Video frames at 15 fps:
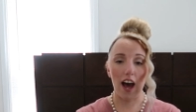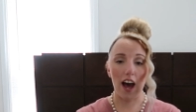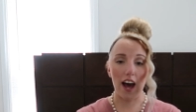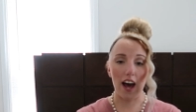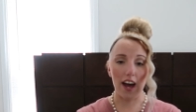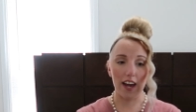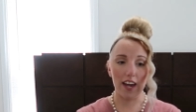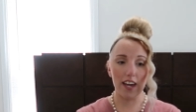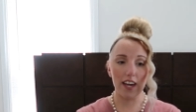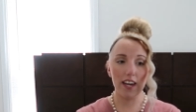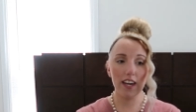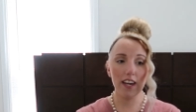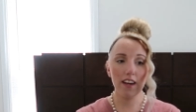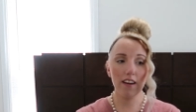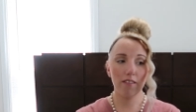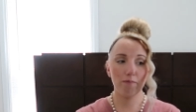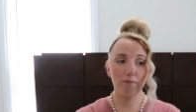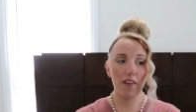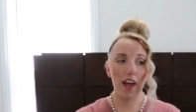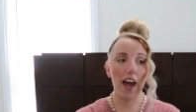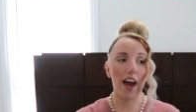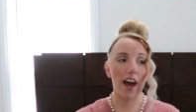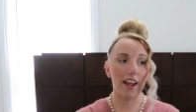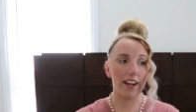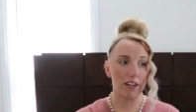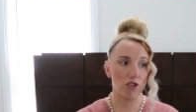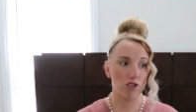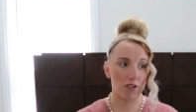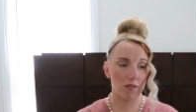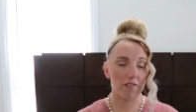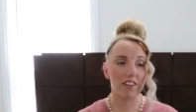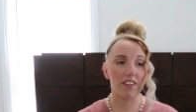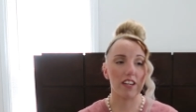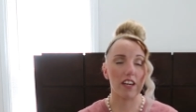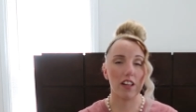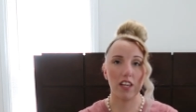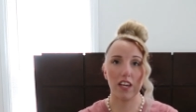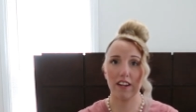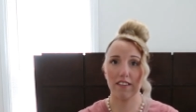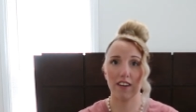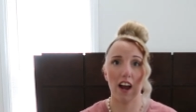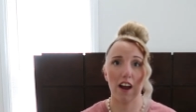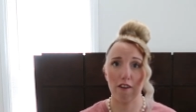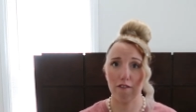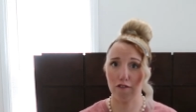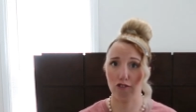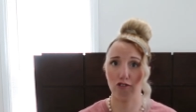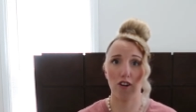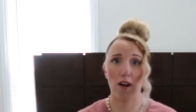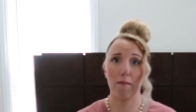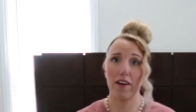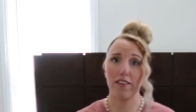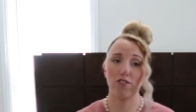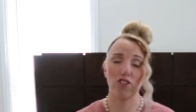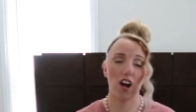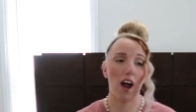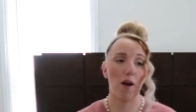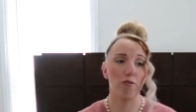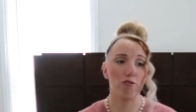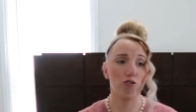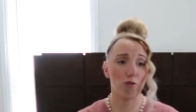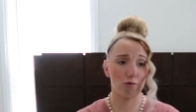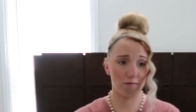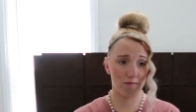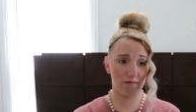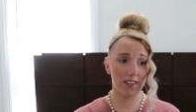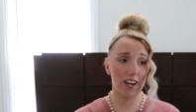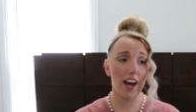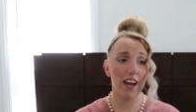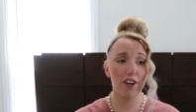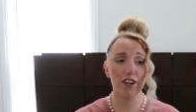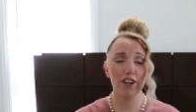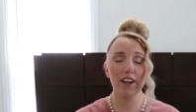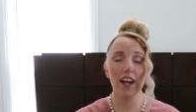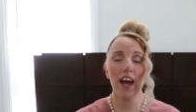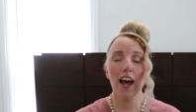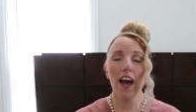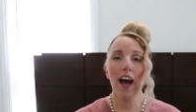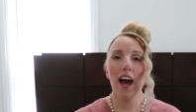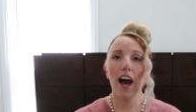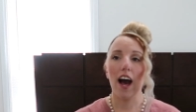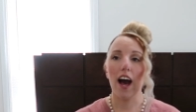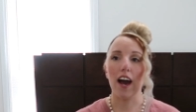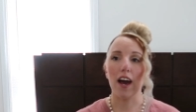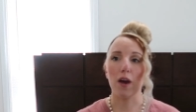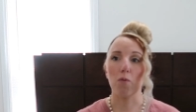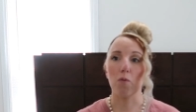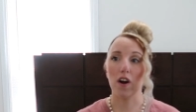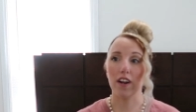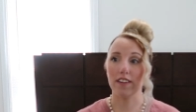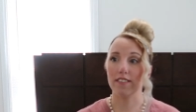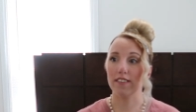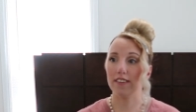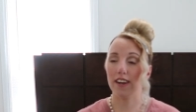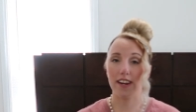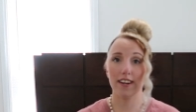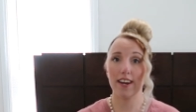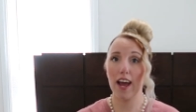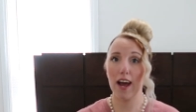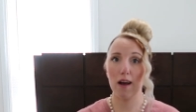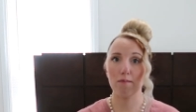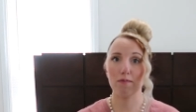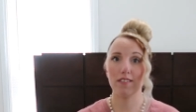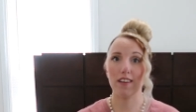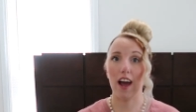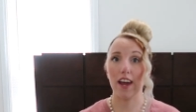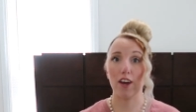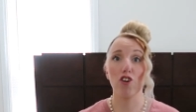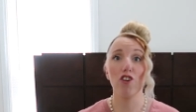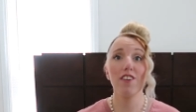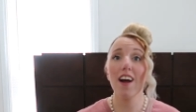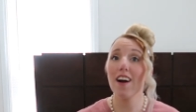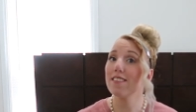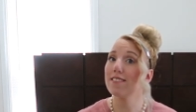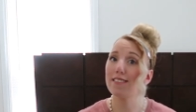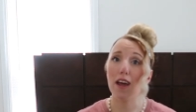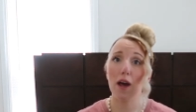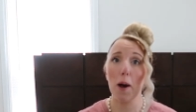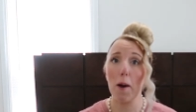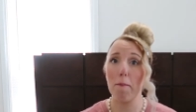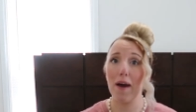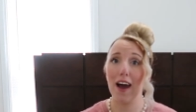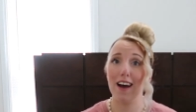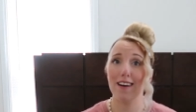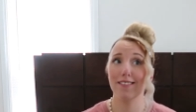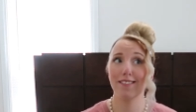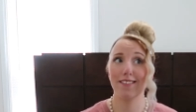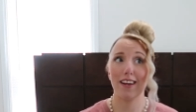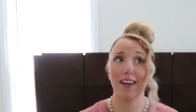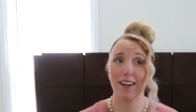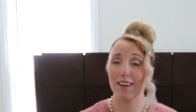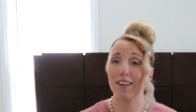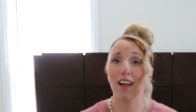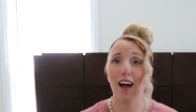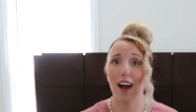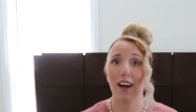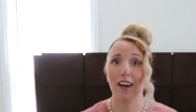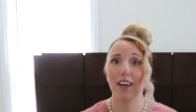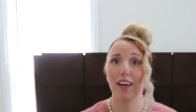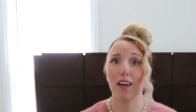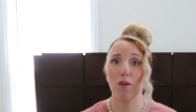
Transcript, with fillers: I had extreme fatigue the entire first trimester. I was so tired. I wanted to take naps. I could not stay up past eight o'clock.